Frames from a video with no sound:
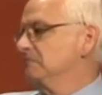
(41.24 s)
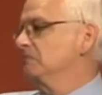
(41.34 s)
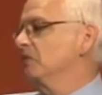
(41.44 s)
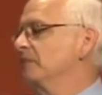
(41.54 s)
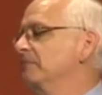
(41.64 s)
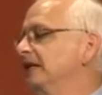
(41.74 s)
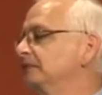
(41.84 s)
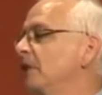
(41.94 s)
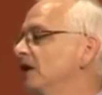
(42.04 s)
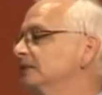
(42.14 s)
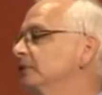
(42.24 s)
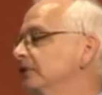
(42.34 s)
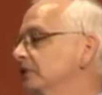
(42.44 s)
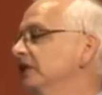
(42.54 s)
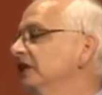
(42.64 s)
what makes possible
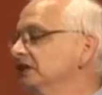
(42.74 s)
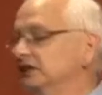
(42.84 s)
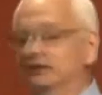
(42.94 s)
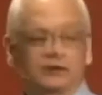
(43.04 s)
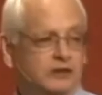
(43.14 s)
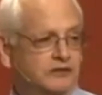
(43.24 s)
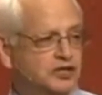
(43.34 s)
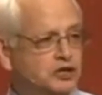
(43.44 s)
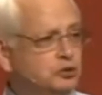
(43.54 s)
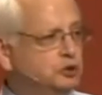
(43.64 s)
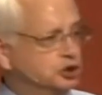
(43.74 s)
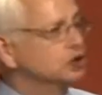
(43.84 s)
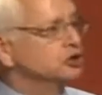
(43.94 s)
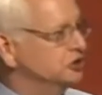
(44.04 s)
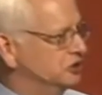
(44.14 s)
the creation of the new
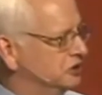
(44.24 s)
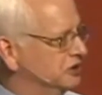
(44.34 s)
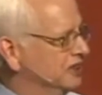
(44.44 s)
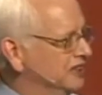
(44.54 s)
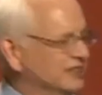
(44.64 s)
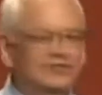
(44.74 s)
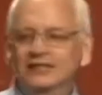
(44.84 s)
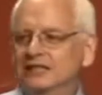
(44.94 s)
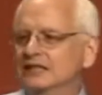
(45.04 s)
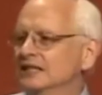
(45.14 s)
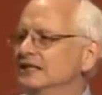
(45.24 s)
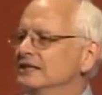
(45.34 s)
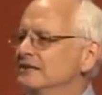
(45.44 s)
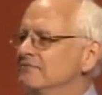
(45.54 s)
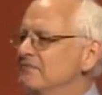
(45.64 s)
church, the
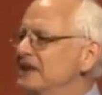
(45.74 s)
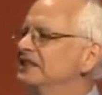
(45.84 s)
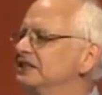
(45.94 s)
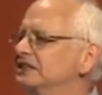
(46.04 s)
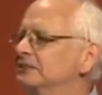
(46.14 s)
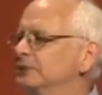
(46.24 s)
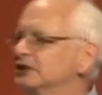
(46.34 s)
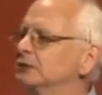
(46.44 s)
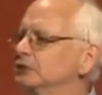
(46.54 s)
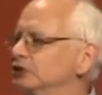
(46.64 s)
Methodist Episcopal